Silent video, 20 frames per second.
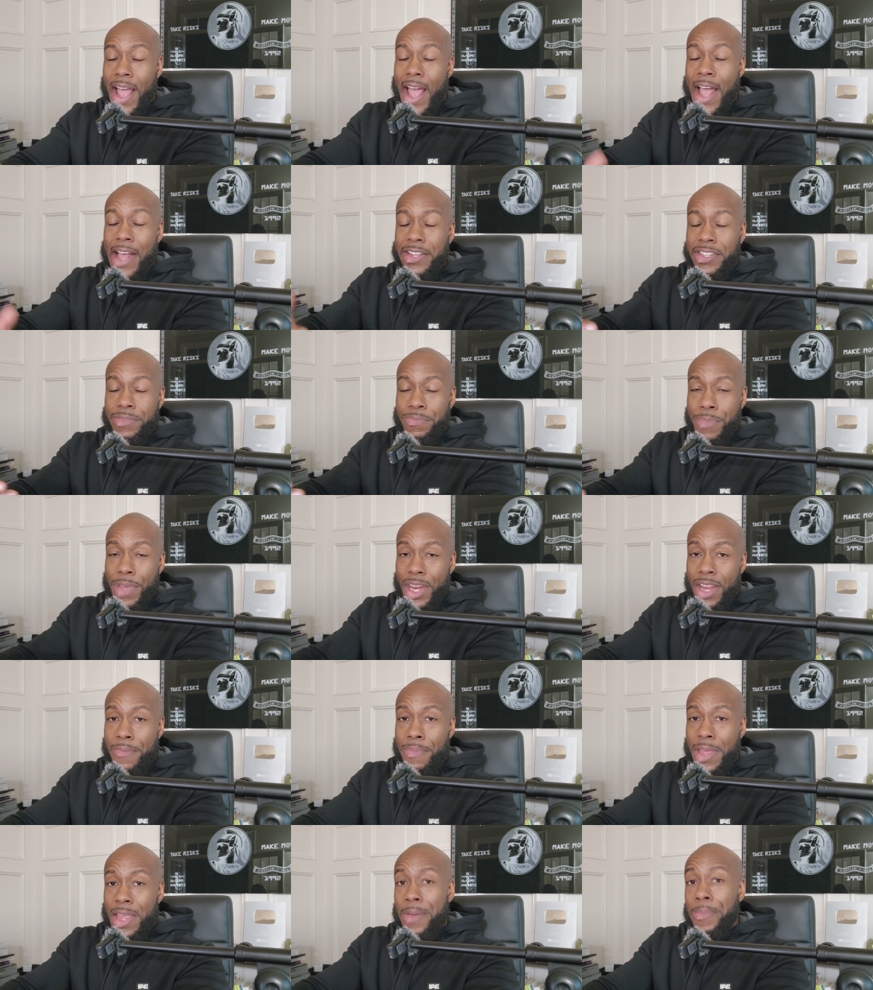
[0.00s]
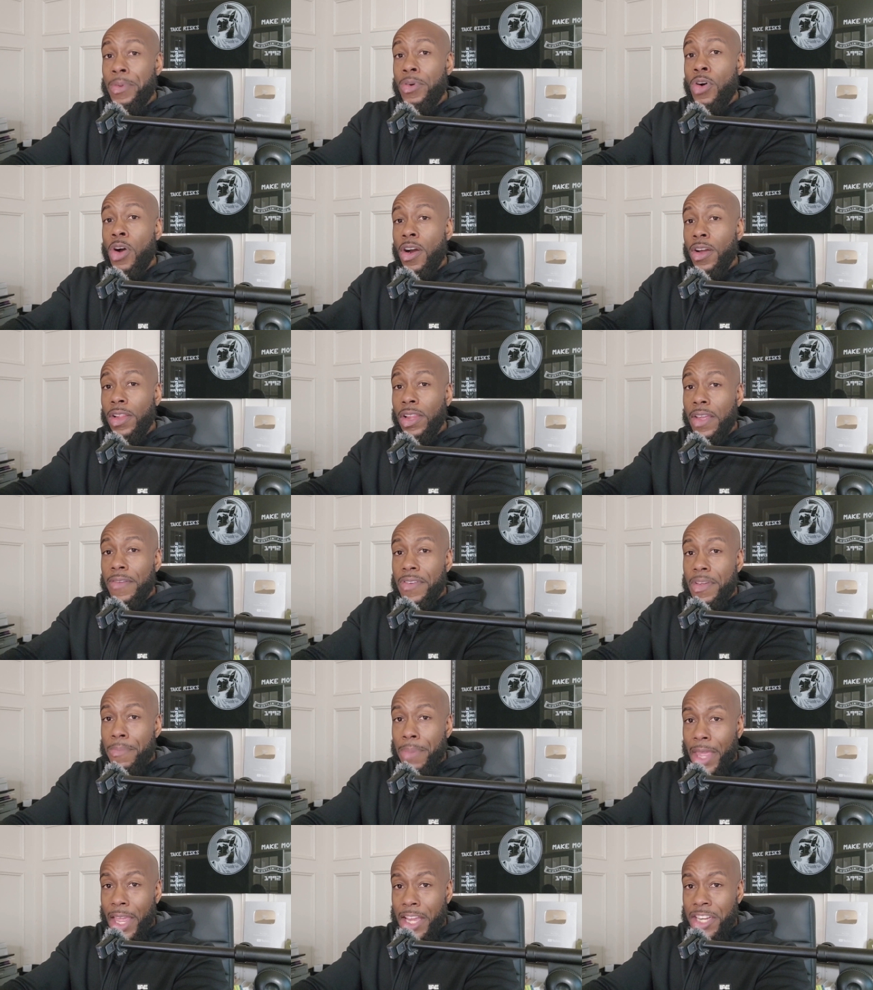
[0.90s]
as many people are
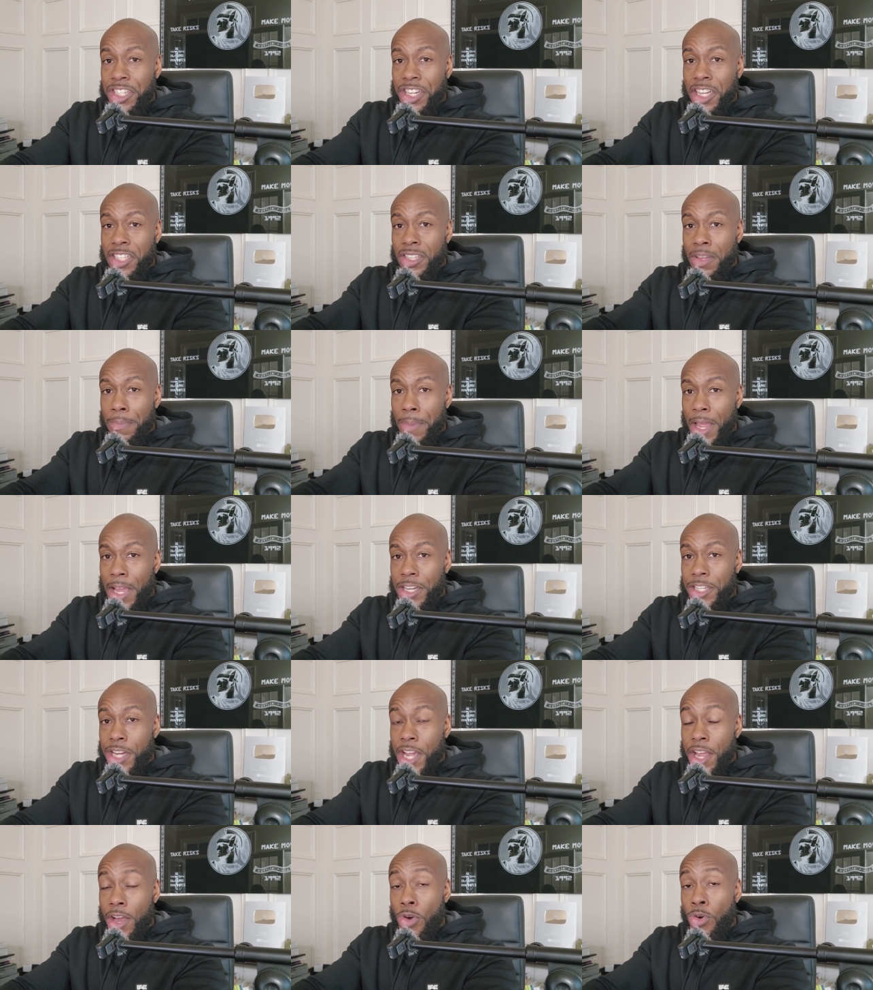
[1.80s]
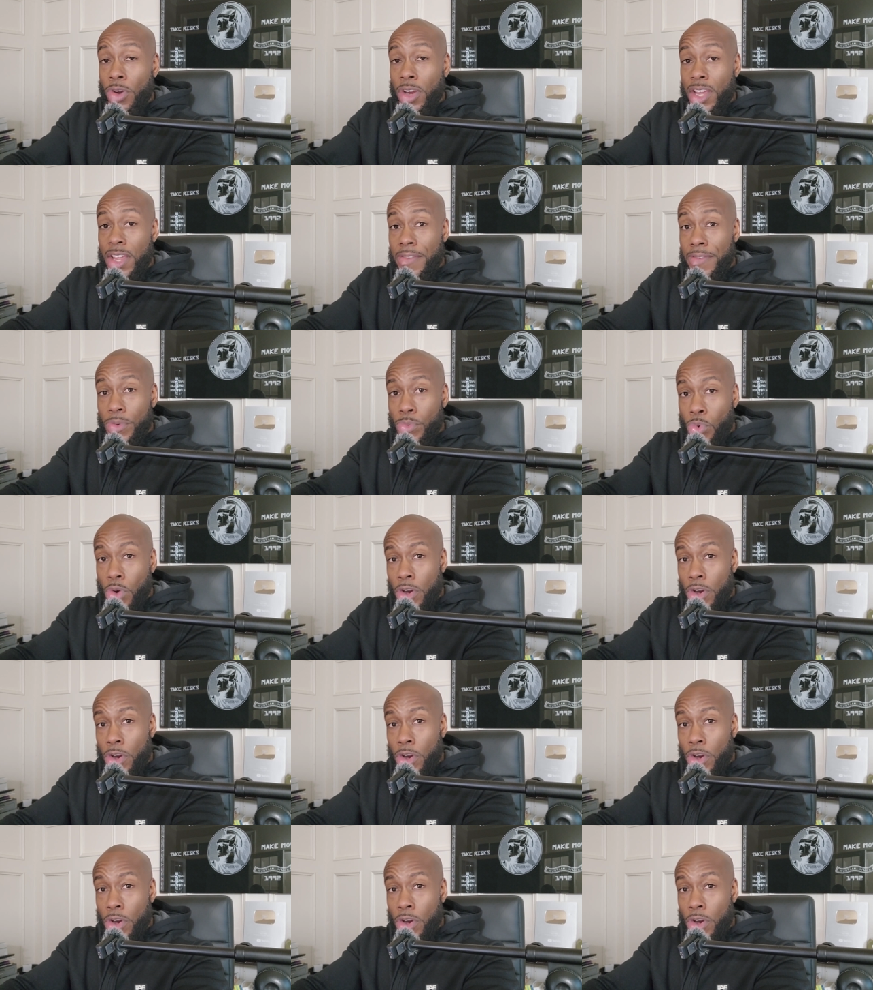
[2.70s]
living paycheck to paycheck or even